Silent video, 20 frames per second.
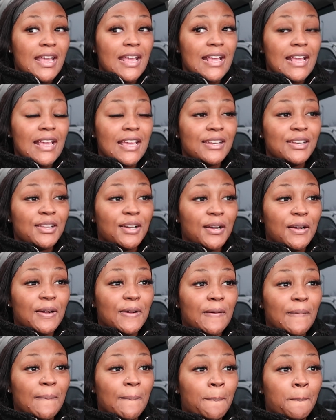And
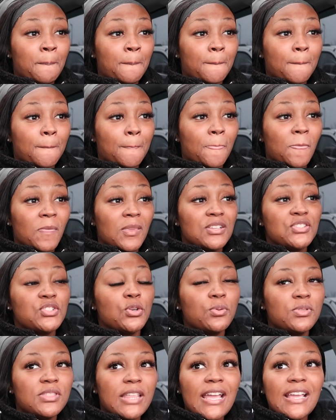
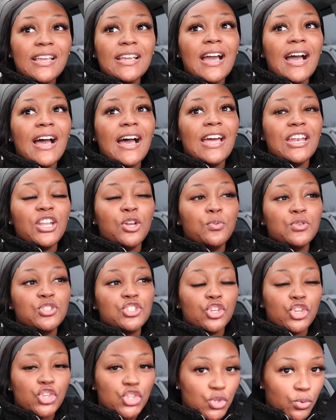so thank God it was
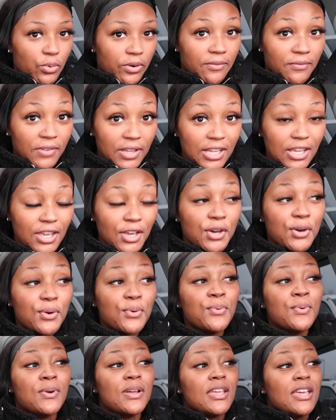a short
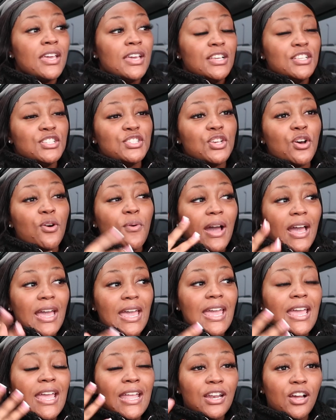video. So I
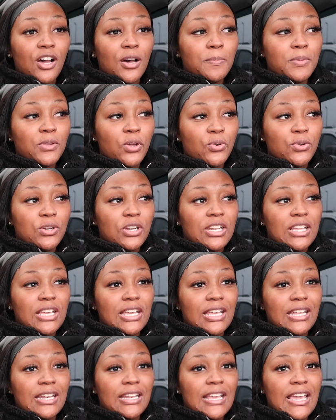had uploaded
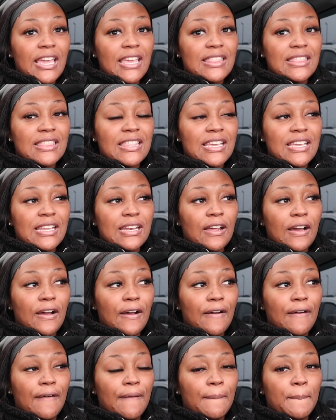it, and then
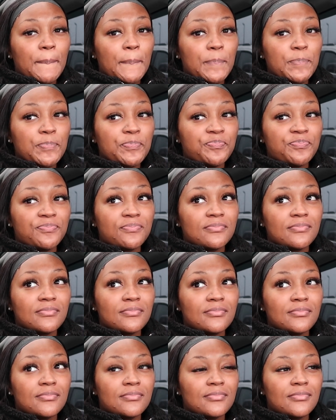I
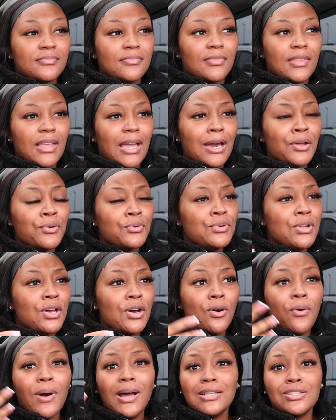don't
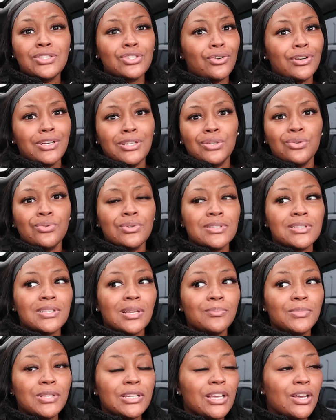know, I started doing
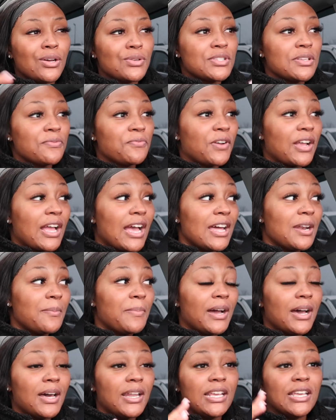something else and forgot
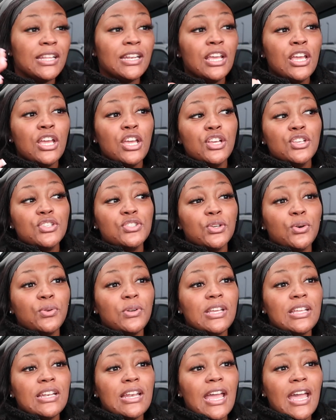about it. So
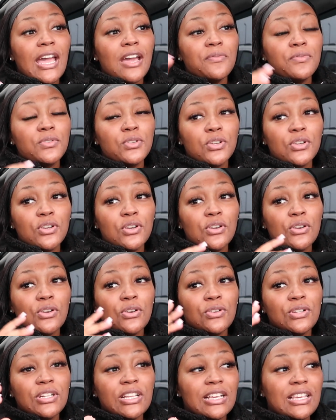then
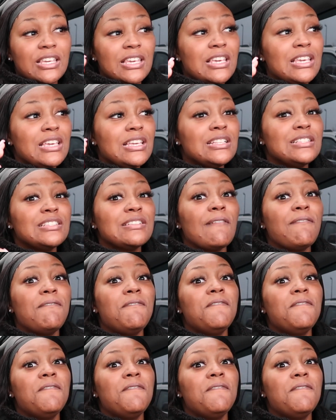after the kids